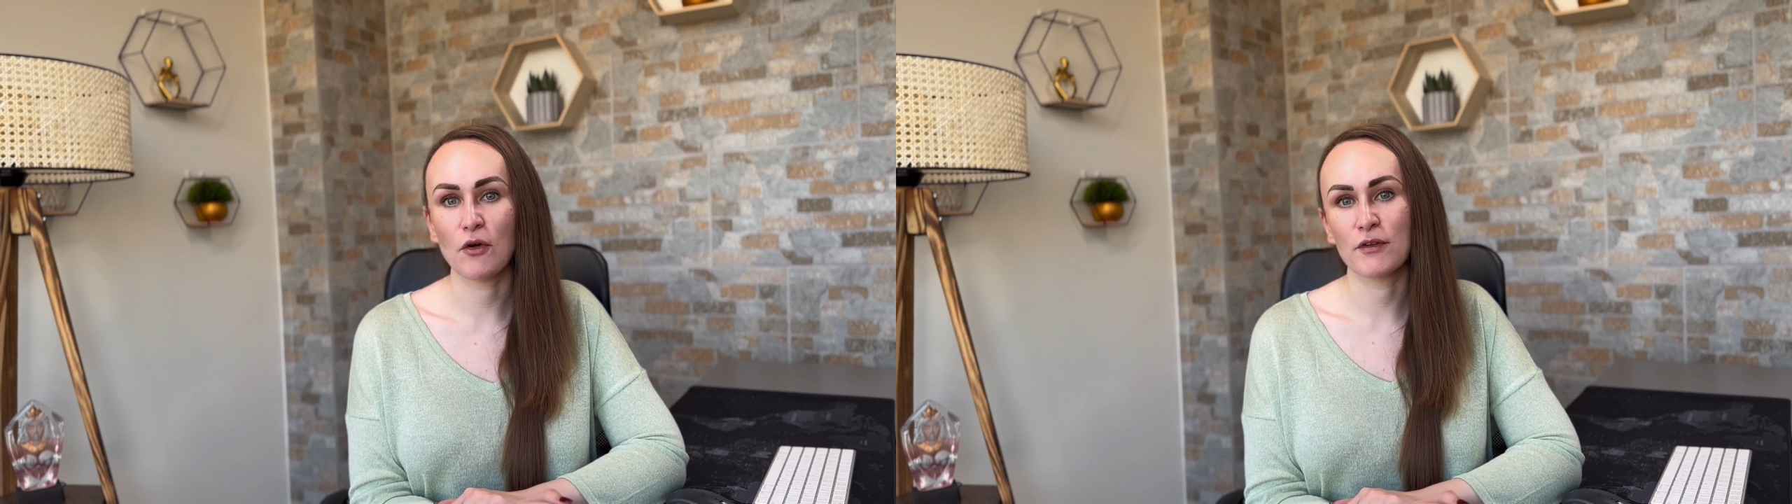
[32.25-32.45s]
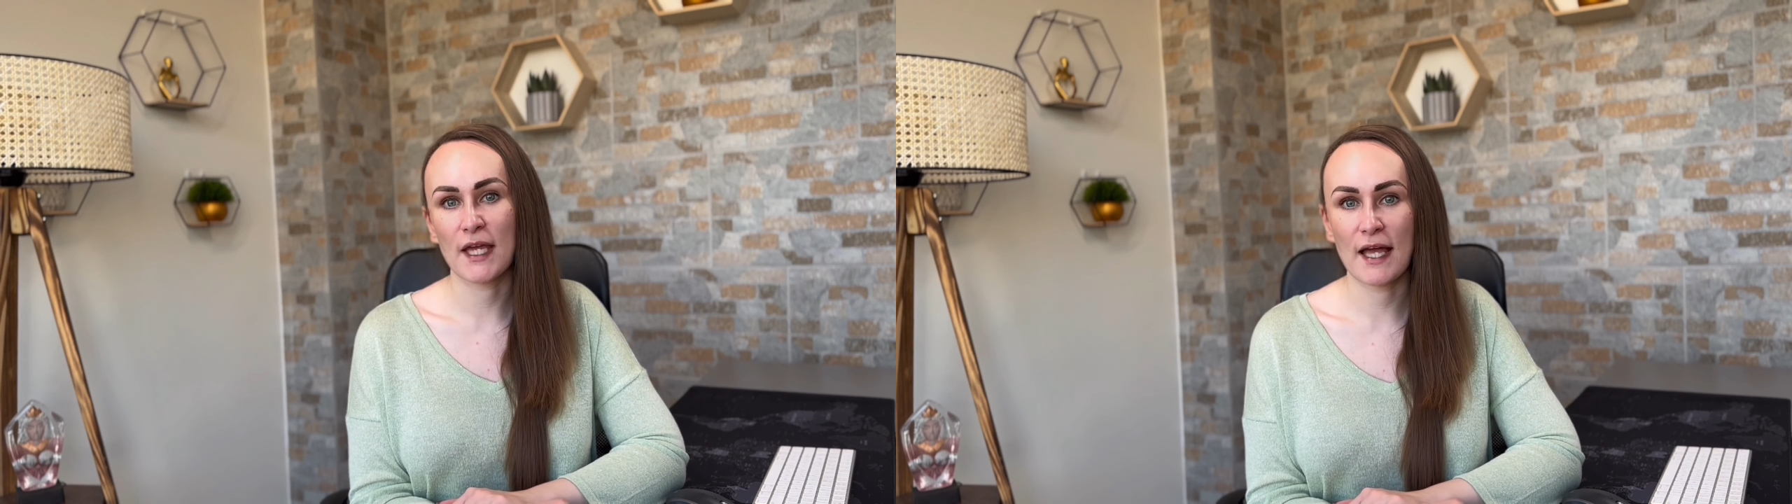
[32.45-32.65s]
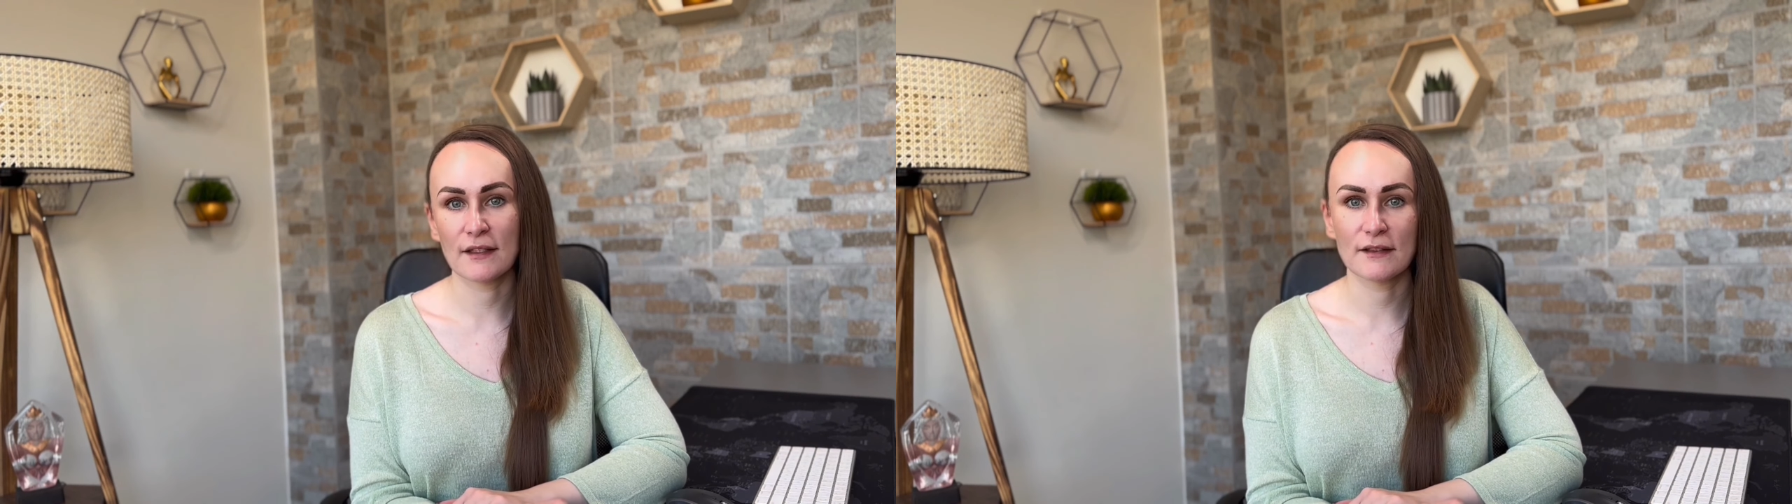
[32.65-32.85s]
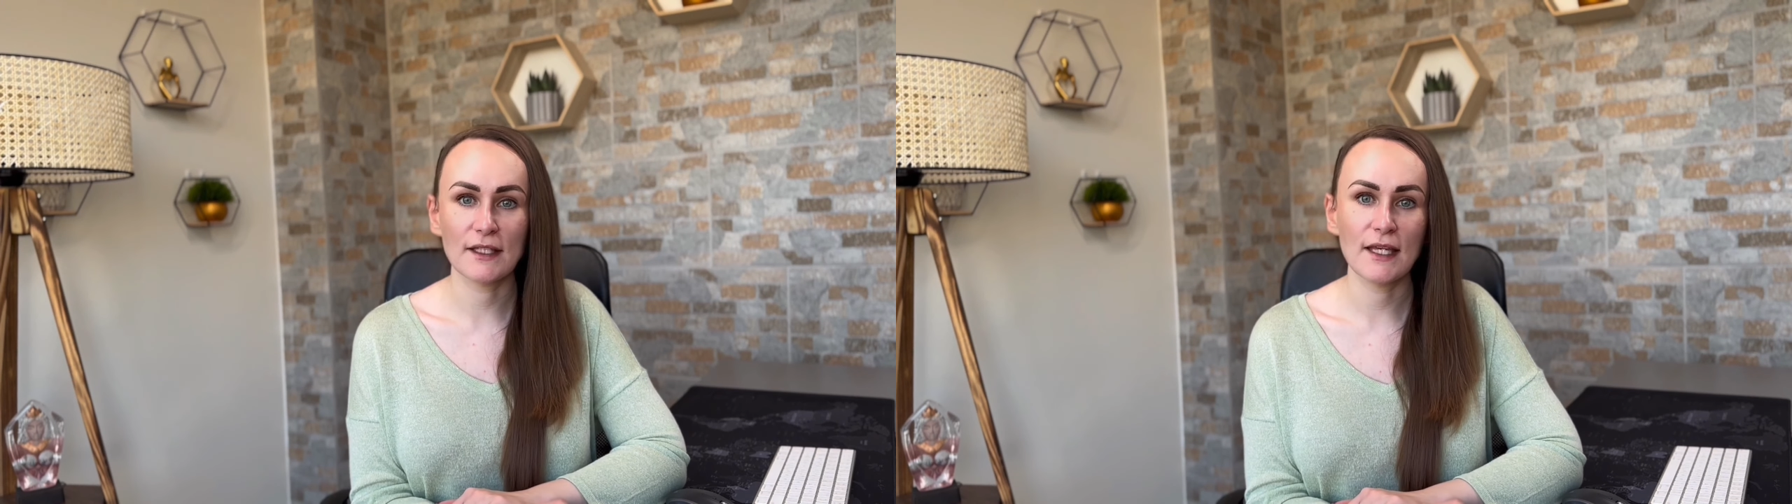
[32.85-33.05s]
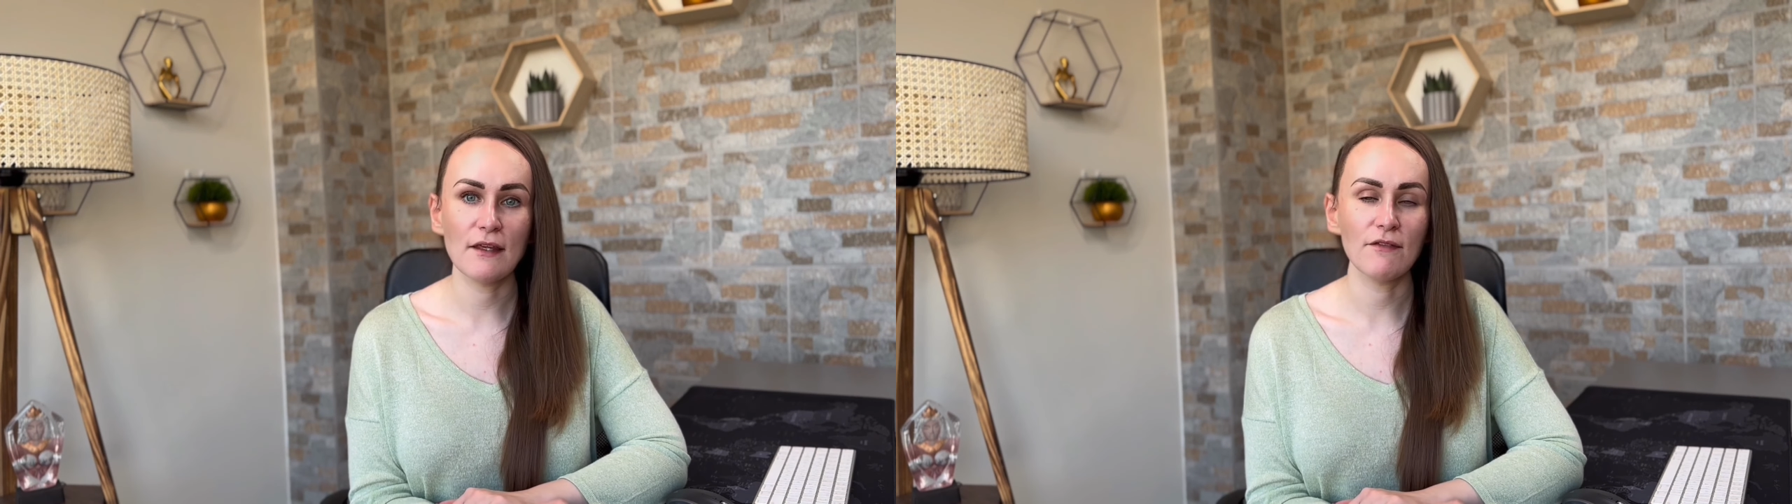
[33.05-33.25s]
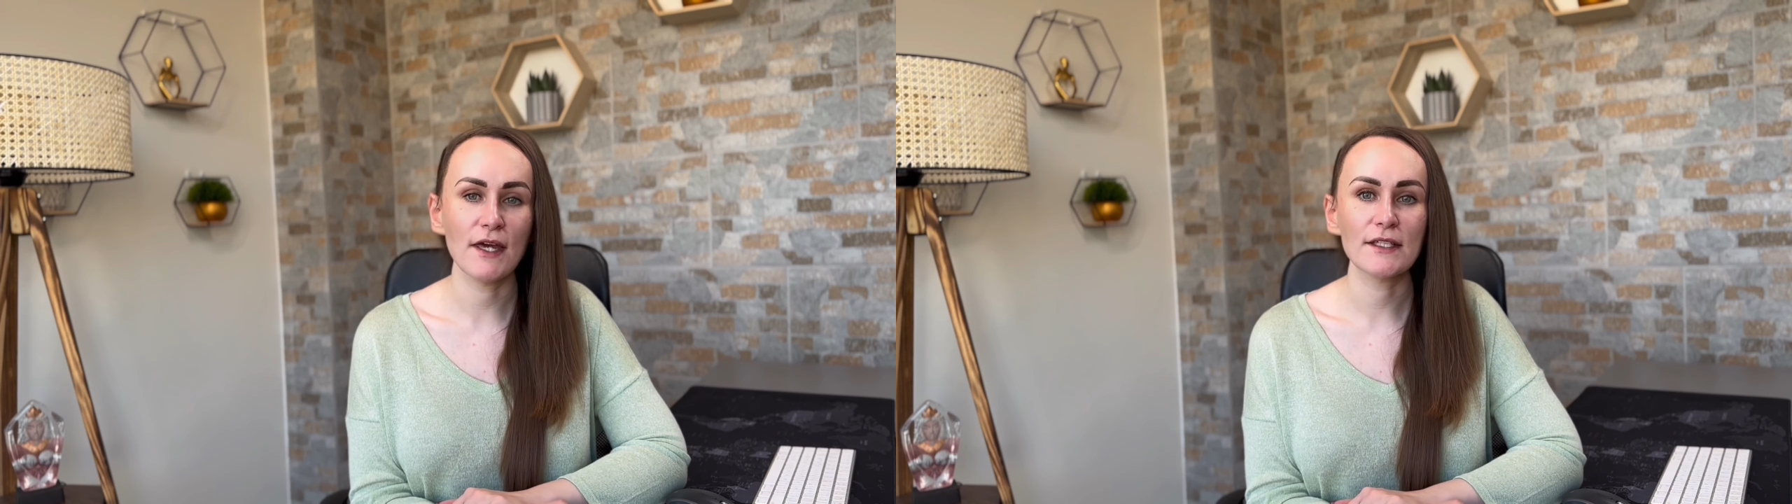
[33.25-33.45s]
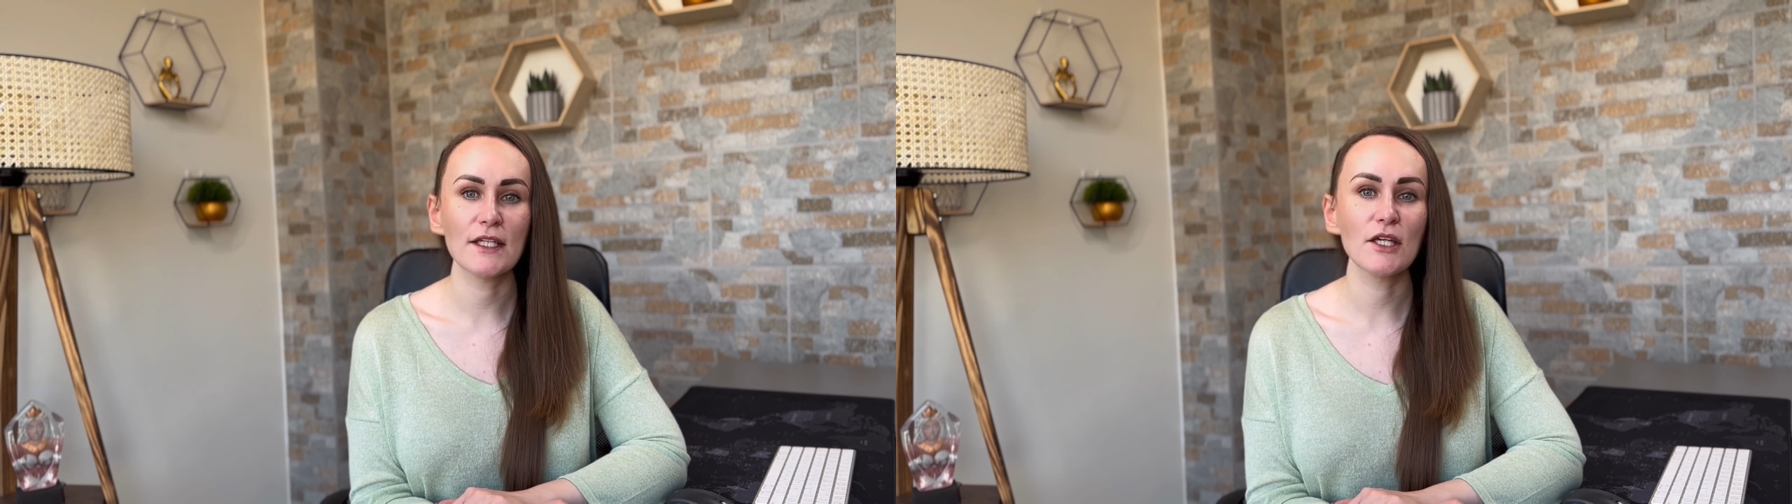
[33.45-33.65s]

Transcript: of Calendly that,